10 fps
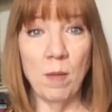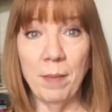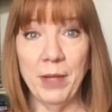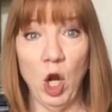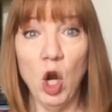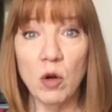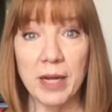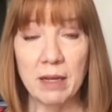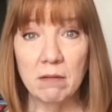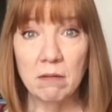up in a hurry?
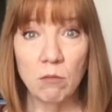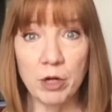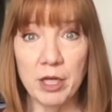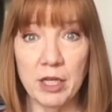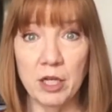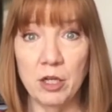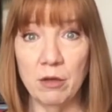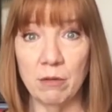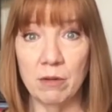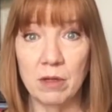What are you going to do?